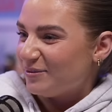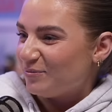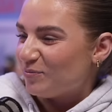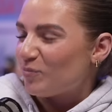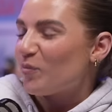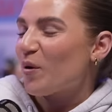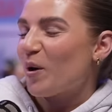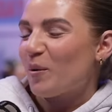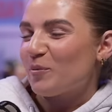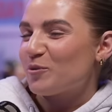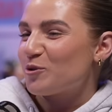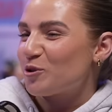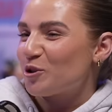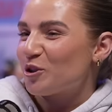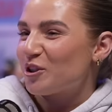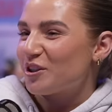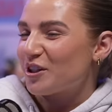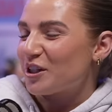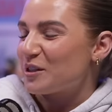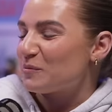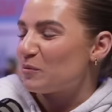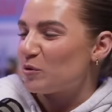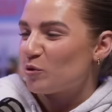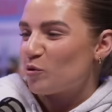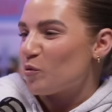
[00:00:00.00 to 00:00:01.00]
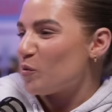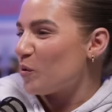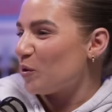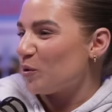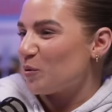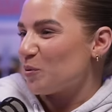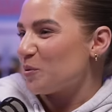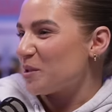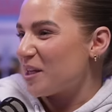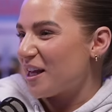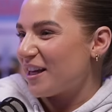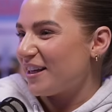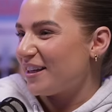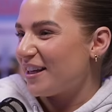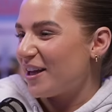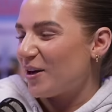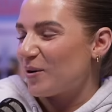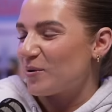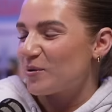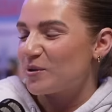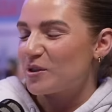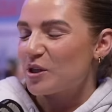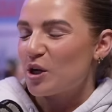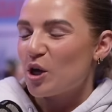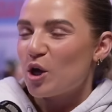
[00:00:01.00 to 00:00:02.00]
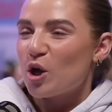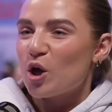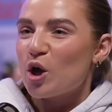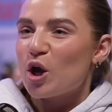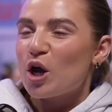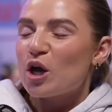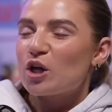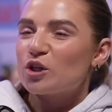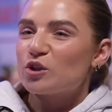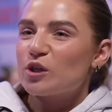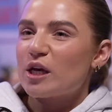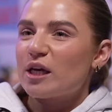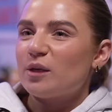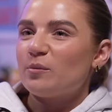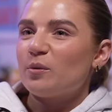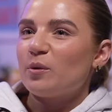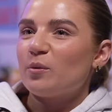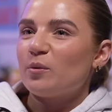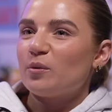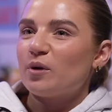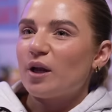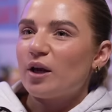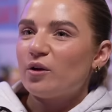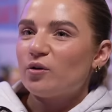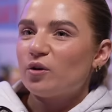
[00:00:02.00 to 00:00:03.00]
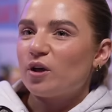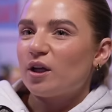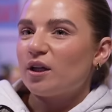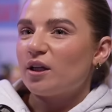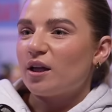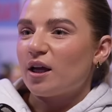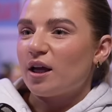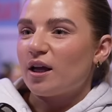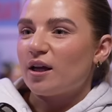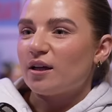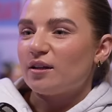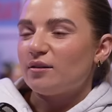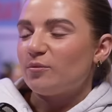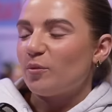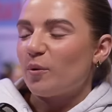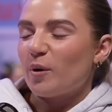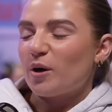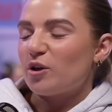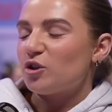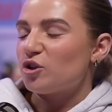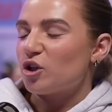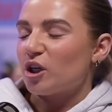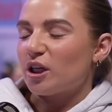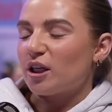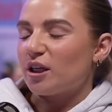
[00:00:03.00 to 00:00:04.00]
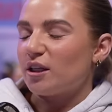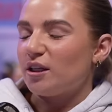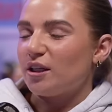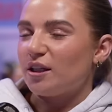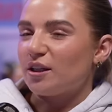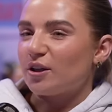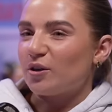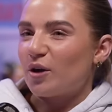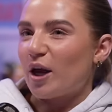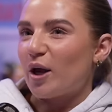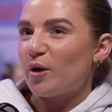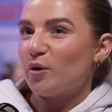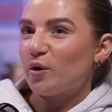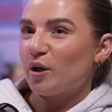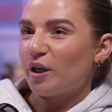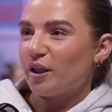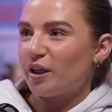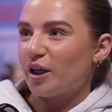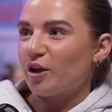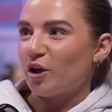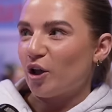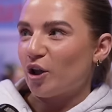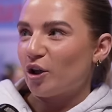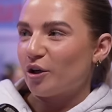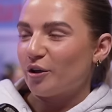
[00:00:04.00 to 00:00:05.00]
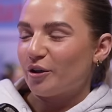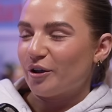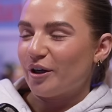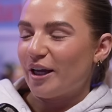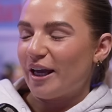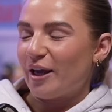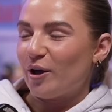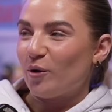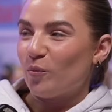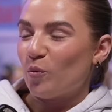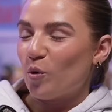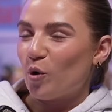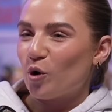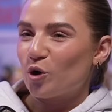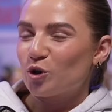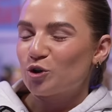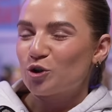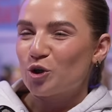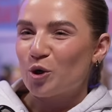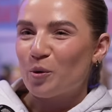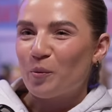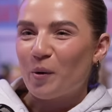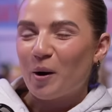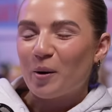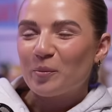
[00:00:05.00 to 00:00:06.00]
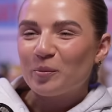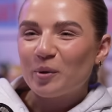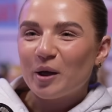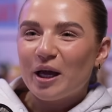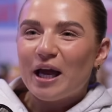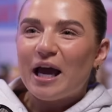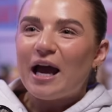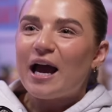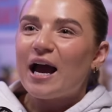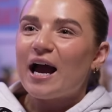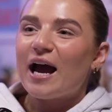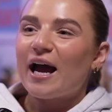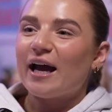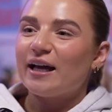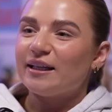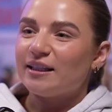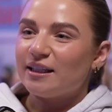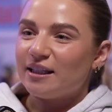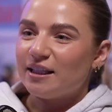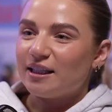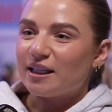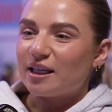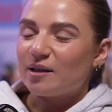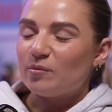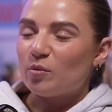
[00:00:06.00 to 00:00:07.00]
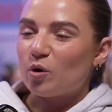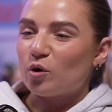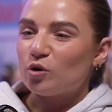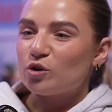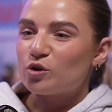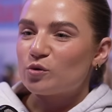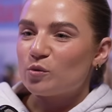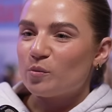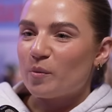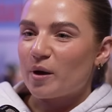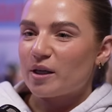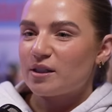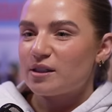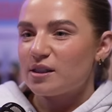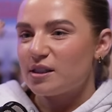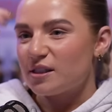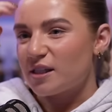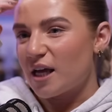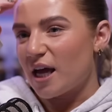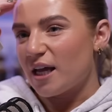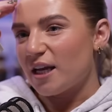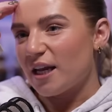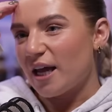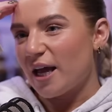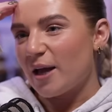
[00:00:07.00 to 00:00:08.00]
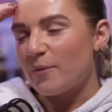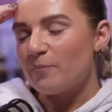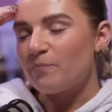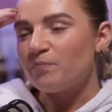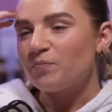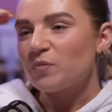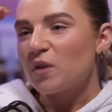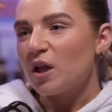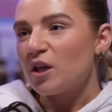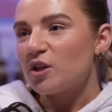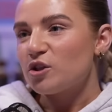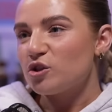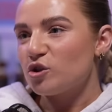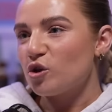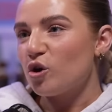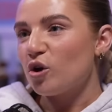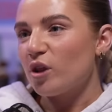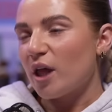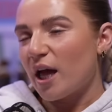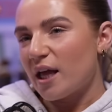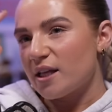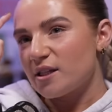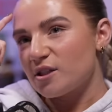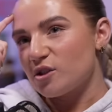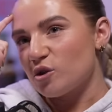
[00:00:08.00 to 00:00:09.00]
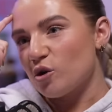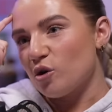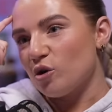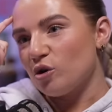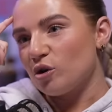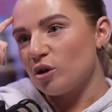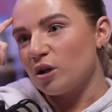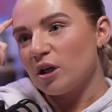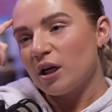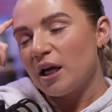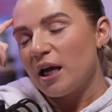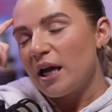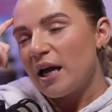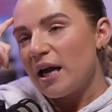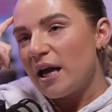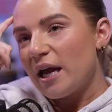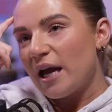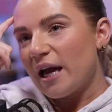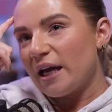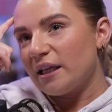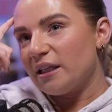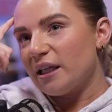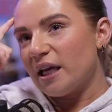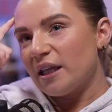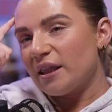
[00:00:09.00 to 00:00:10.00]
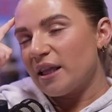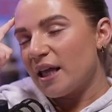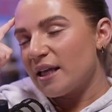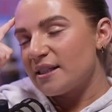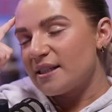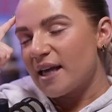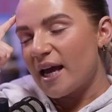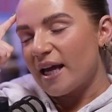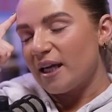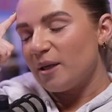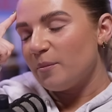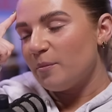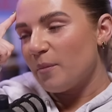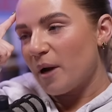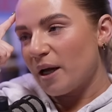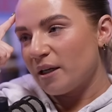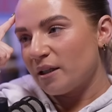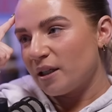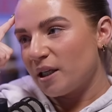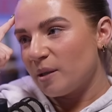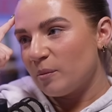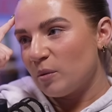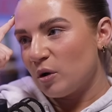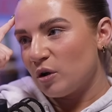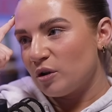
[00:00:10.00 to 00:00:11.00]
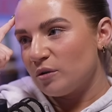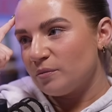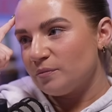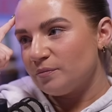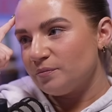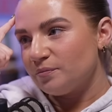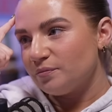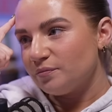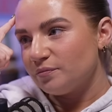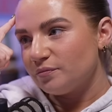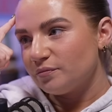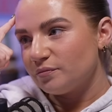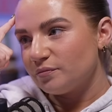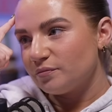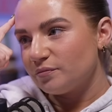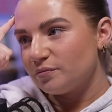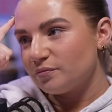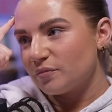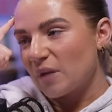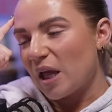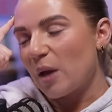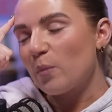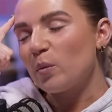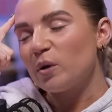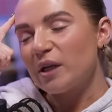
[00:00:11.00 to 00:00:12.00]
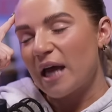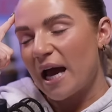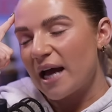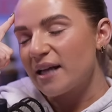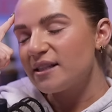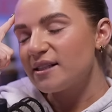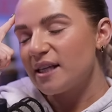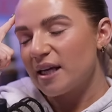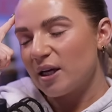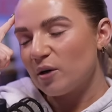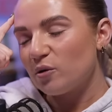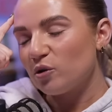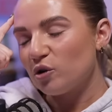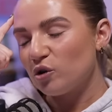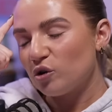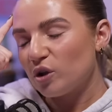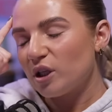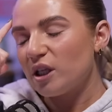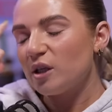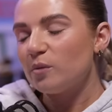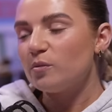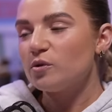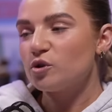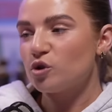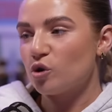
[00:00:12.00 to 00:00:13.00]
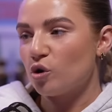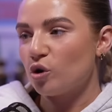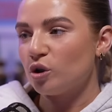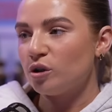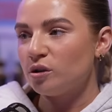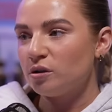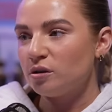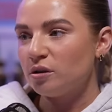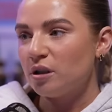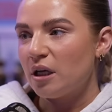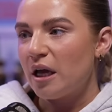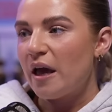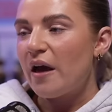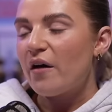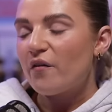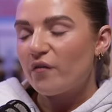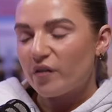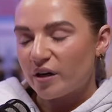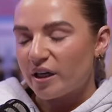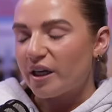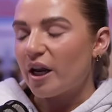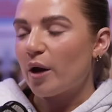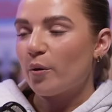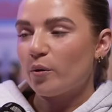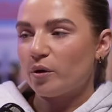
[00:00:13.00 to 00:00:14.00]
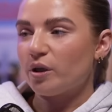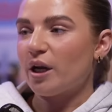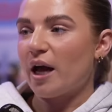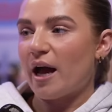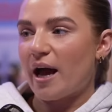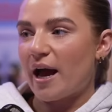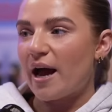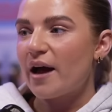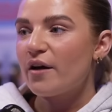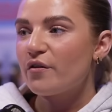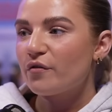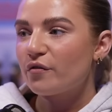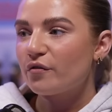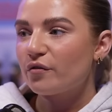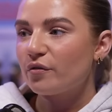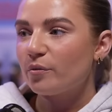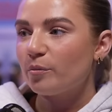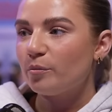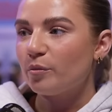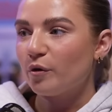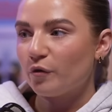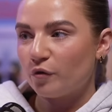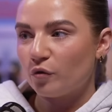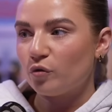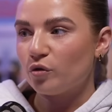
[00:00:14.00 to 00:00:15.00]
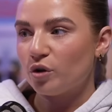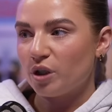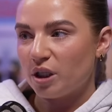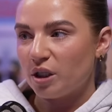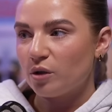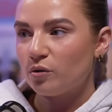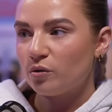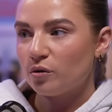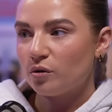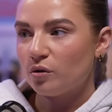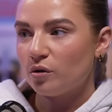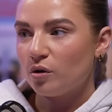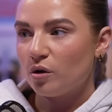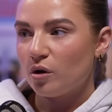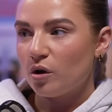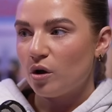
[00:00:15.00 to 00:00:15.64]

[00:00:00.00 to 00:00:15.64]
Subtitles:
Well, I'm sure he does, but no one knows anything else. So anyway, we weren't drinking either, out getting another water top up, and he came on, so we missed the start of him, saw that song, and then this hype man came on. And when I tell you, he was on for an hour and a half before Neil,